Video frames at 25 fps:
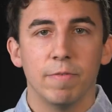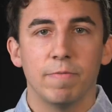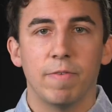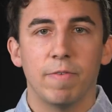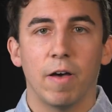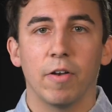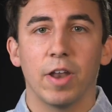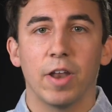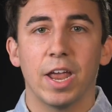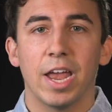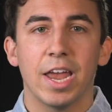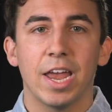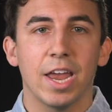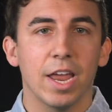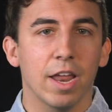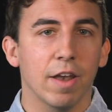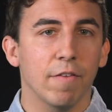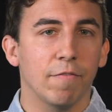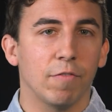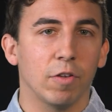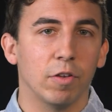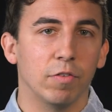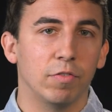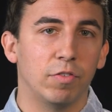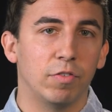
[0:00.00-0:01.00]
found a
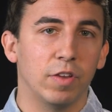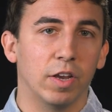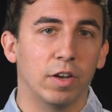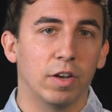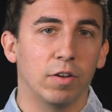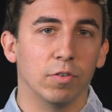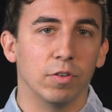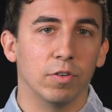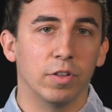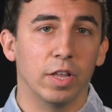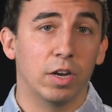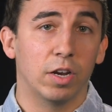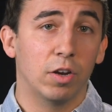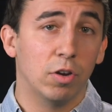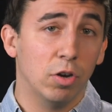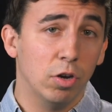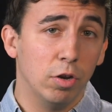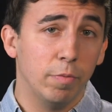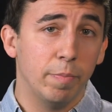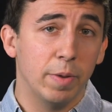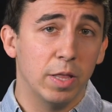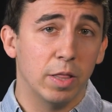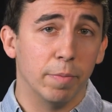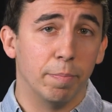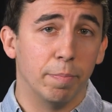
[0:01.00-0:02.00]
handful of signals that
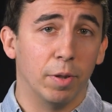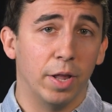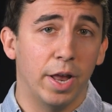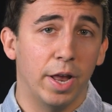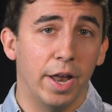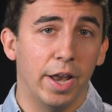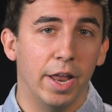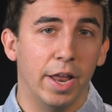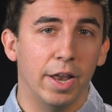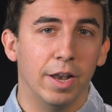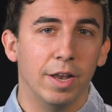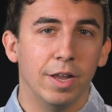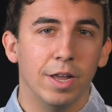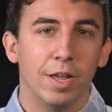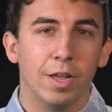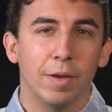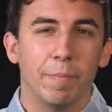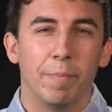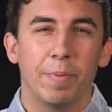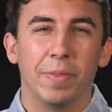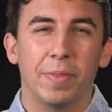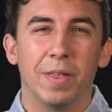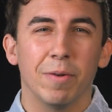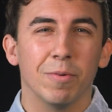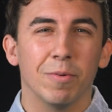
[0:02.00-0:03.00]
could be the planet,
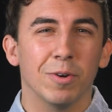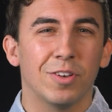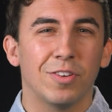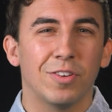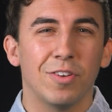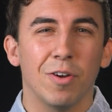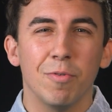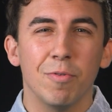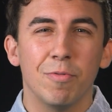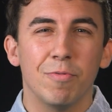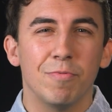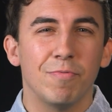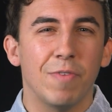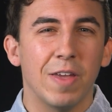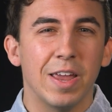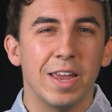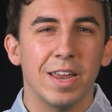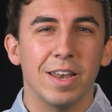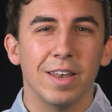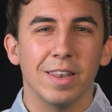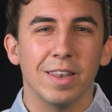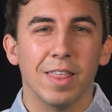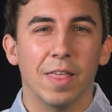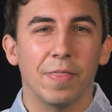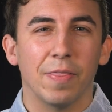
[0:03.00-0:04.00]
but they were so
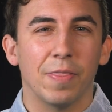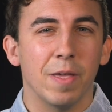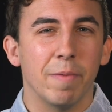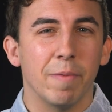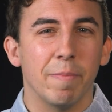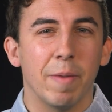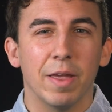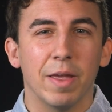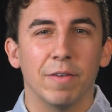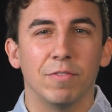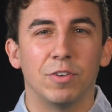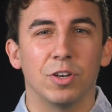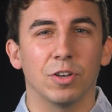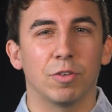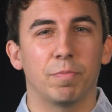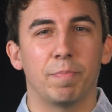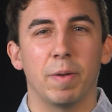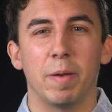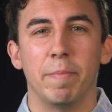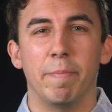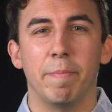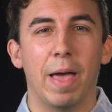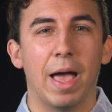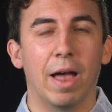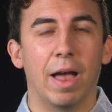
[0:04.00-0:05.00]
faint that they may have just
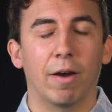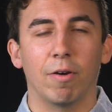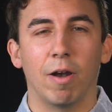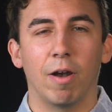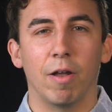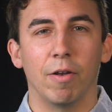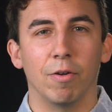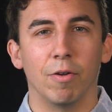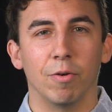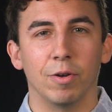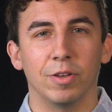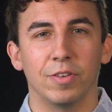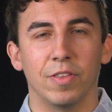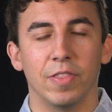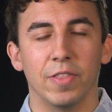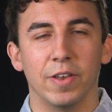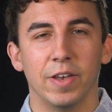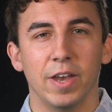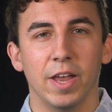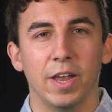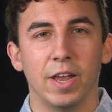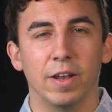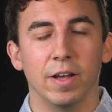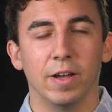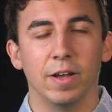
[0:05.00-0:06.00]
been background noise in the
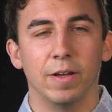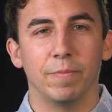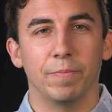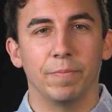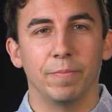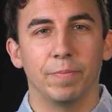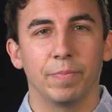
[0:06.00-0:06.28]
data.